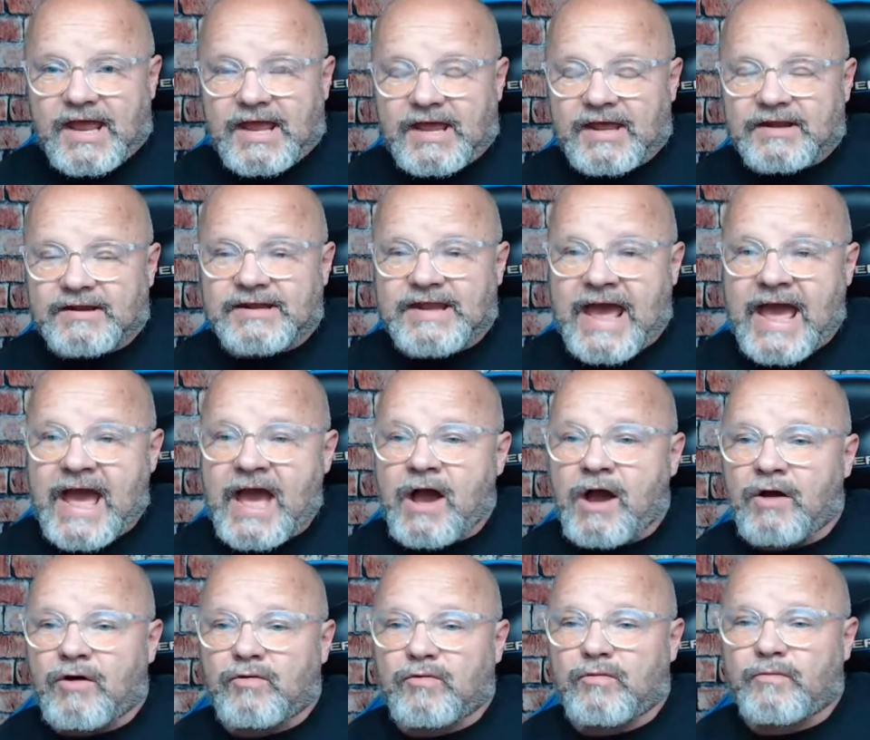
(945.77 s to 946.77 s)
And
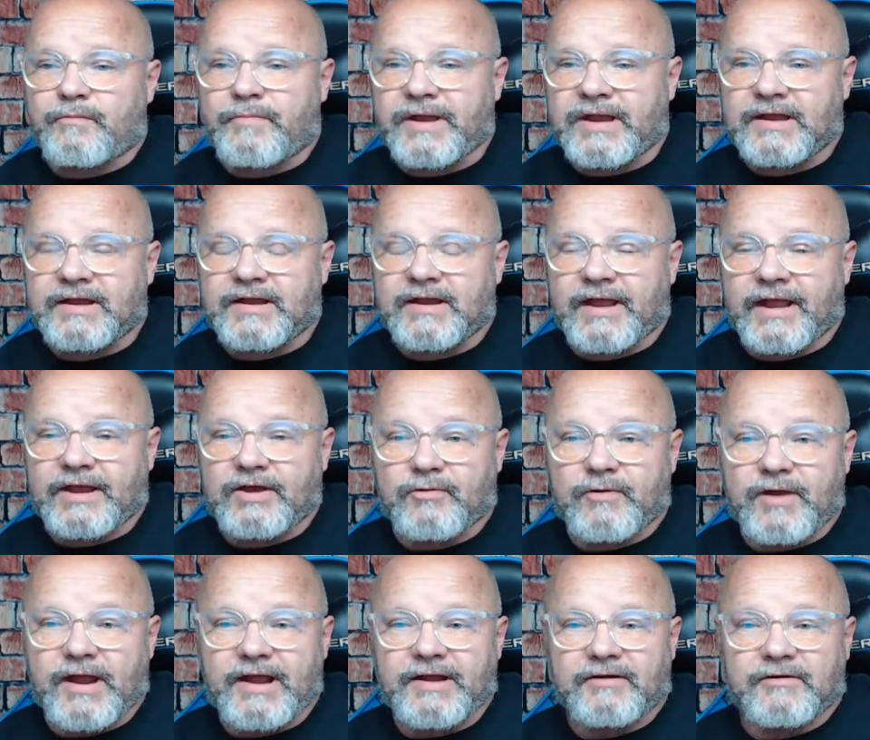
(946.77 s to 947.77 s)
now being a
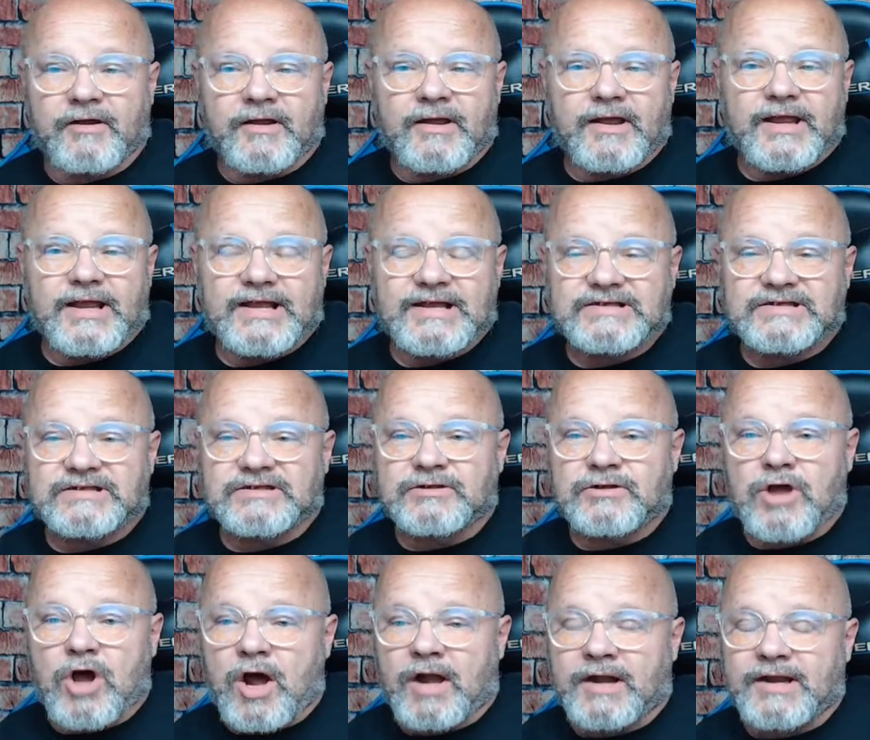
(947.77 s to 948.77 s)
creator is
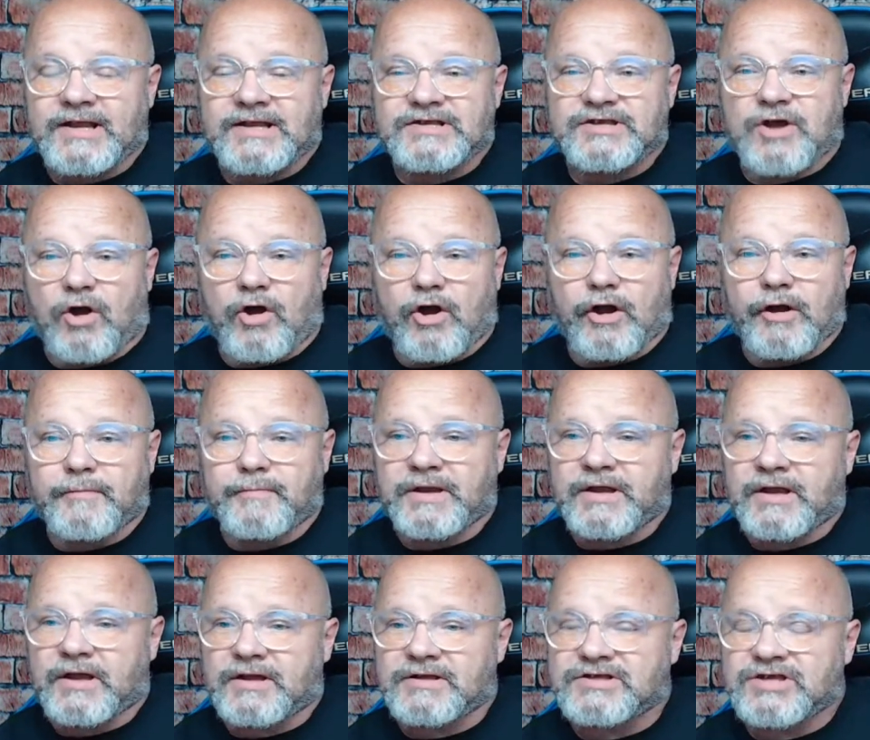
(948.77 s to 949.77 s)
not as hard
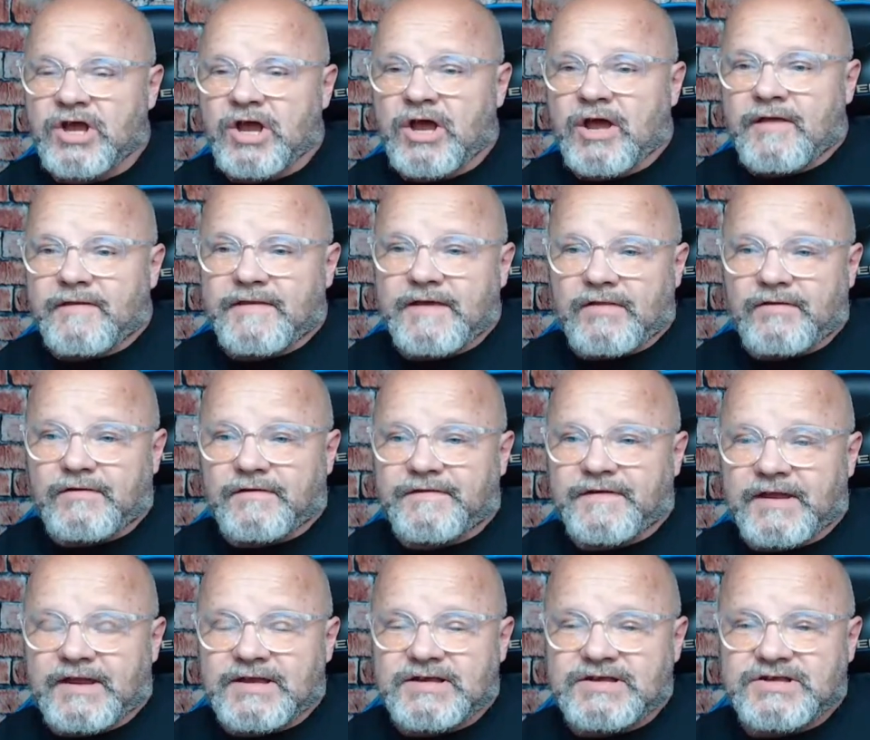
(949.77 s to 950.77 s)
because the other
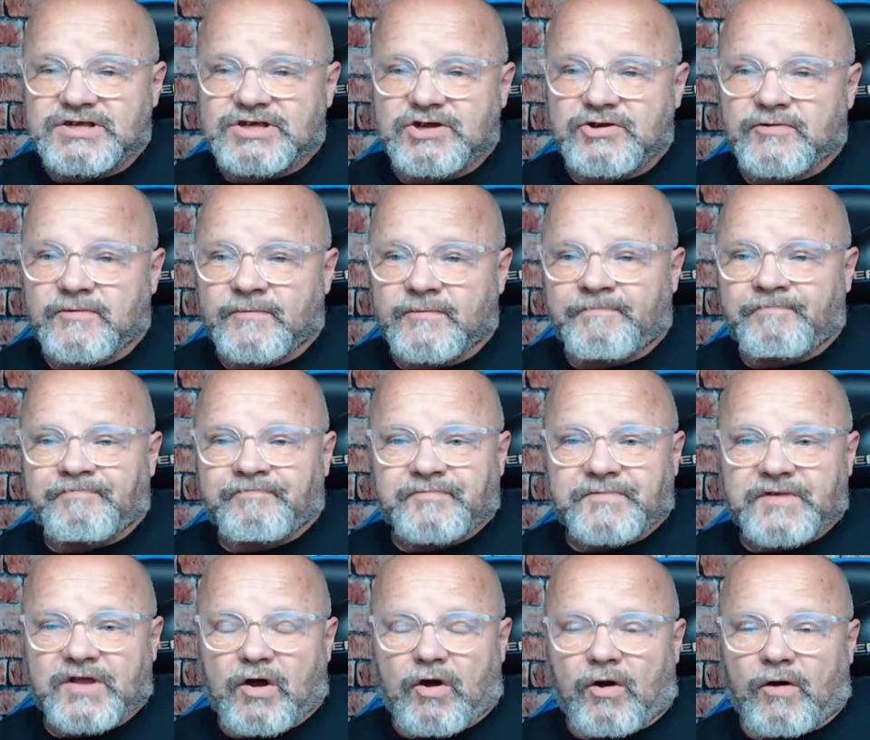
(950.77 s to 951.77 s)
thing is too,
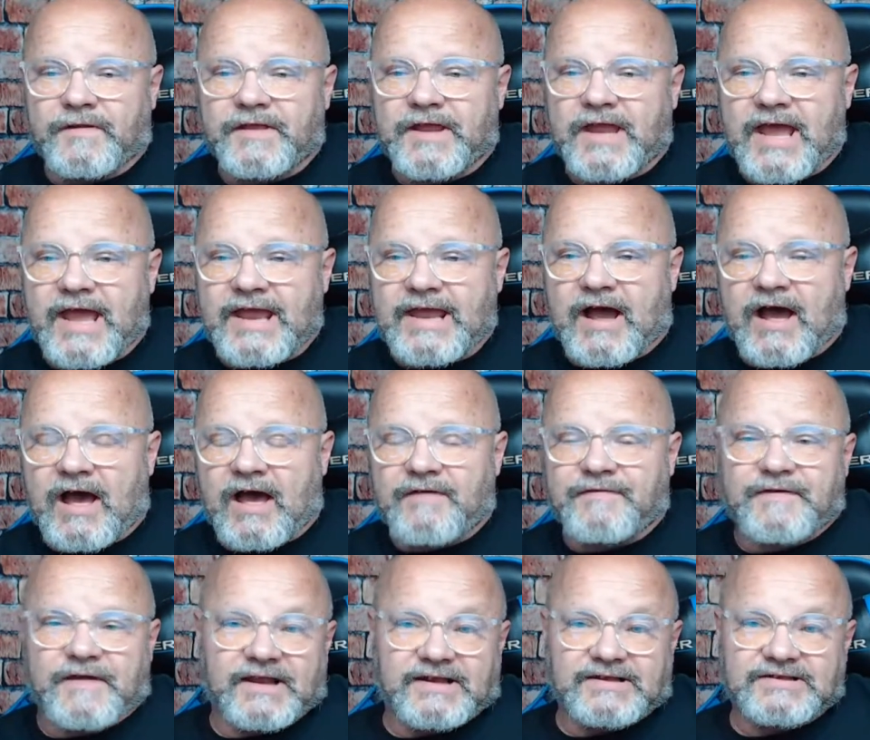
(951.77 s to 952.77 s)
all the AI
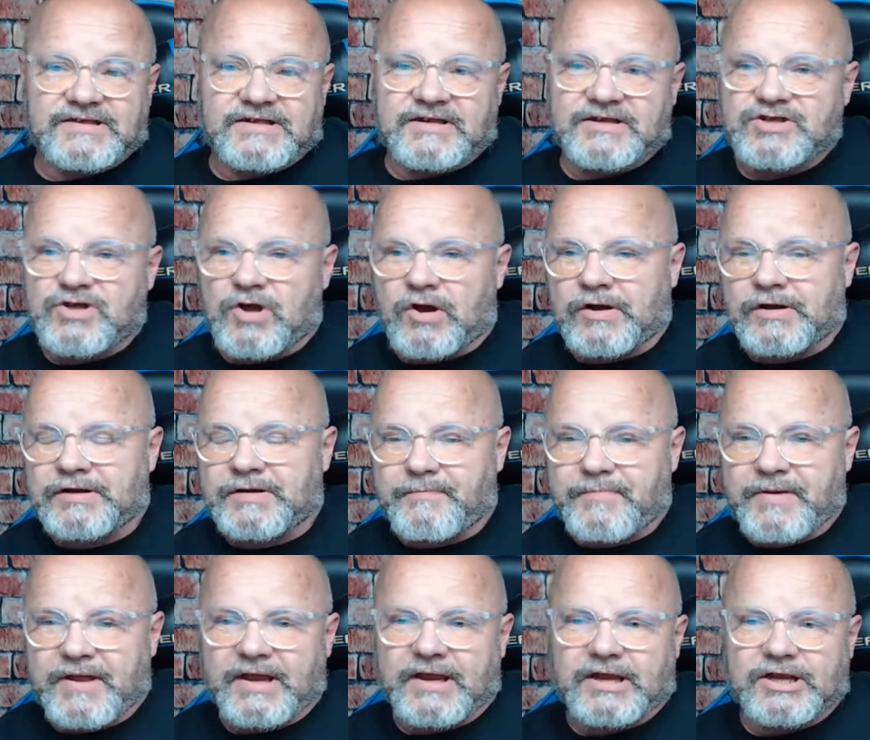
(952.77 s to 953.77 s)
things, and it's hard to
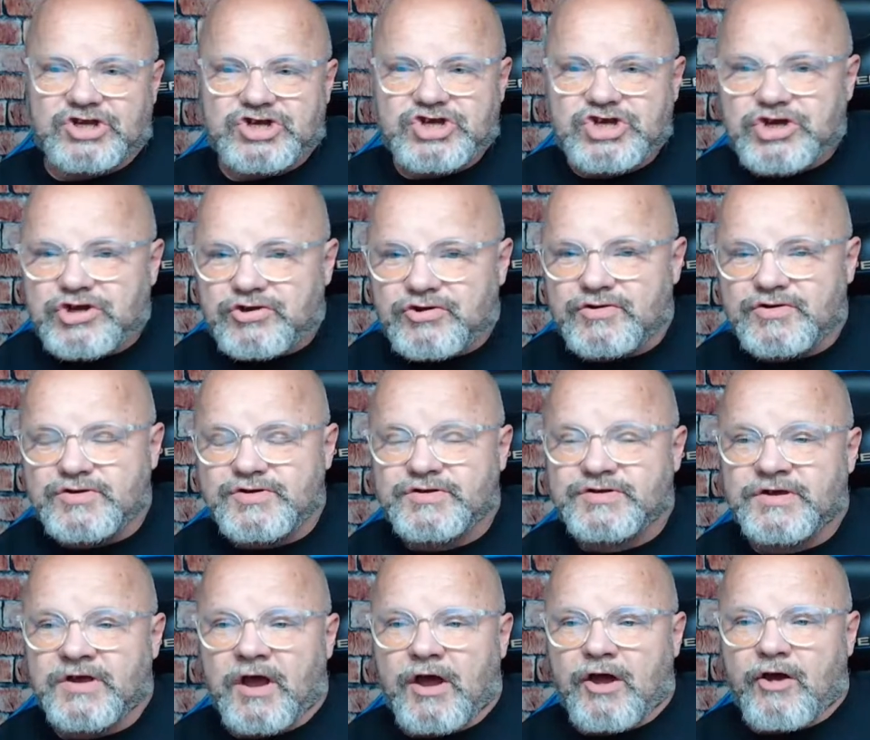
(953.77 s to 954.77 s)
pick and
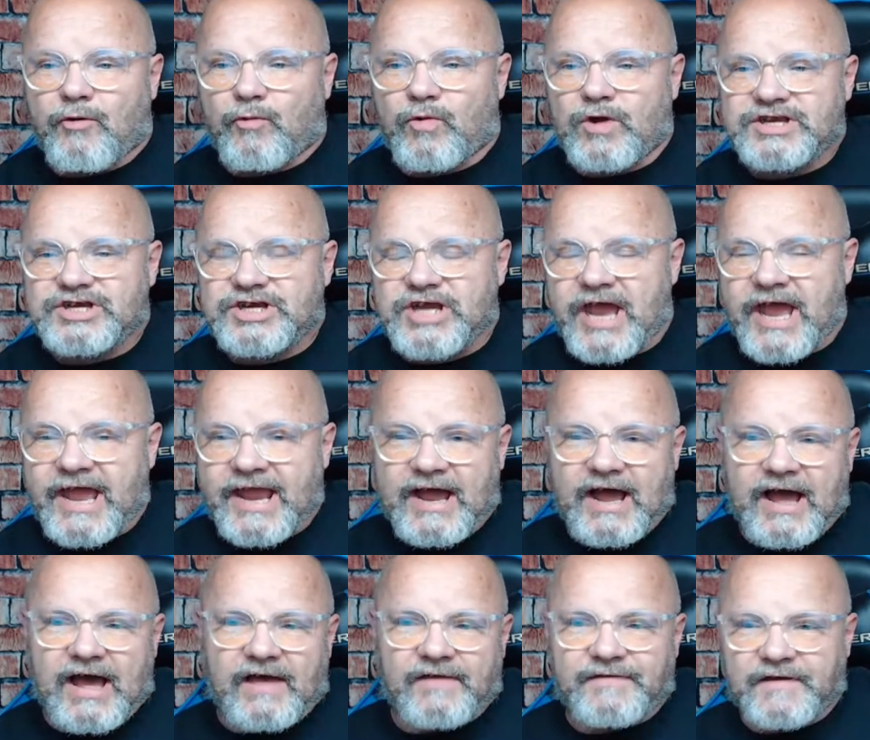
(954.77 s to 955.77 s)
choose which
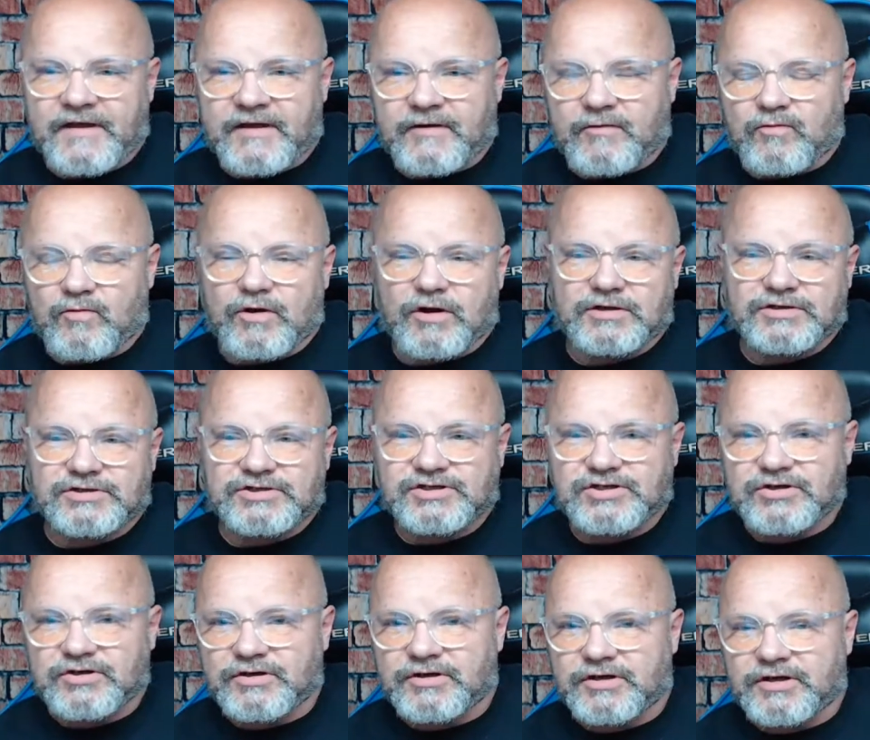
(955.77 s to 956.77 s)
AI thing works
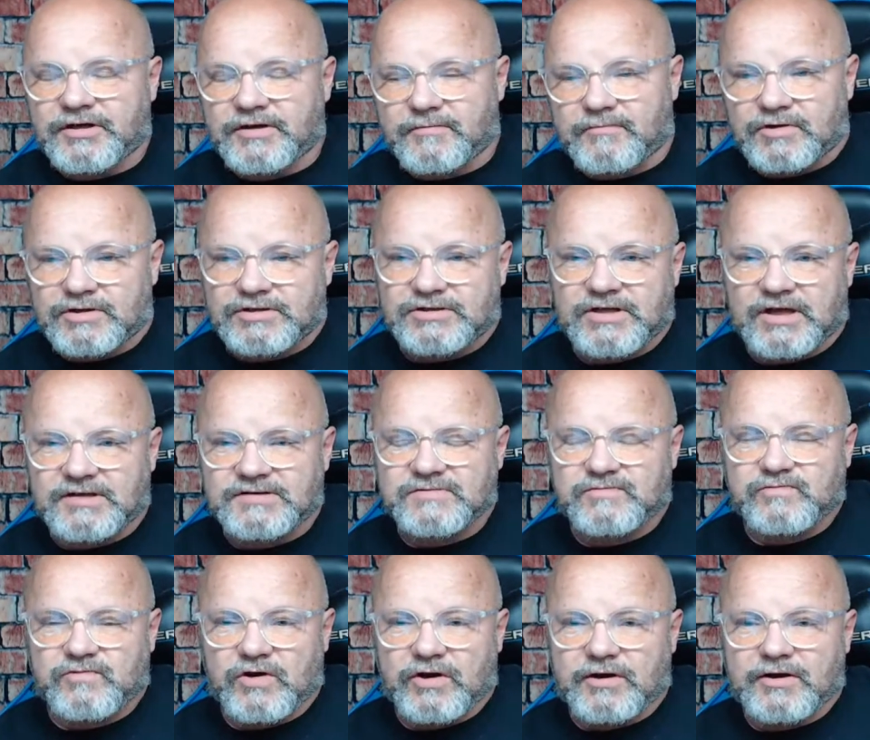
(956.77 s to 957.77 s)
good and what
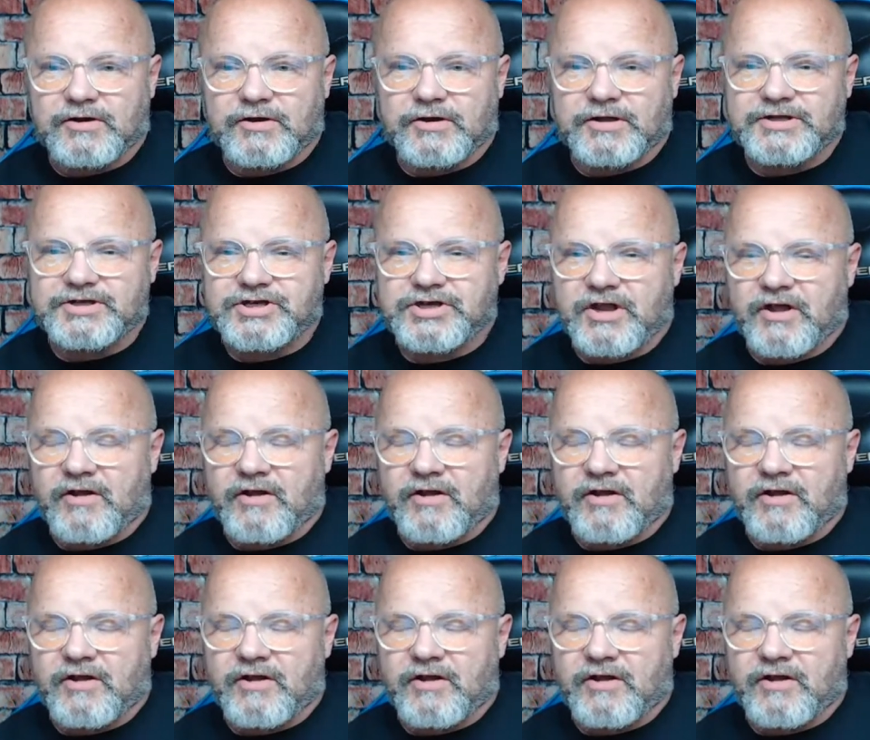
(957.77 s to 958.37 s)
doesn't work good.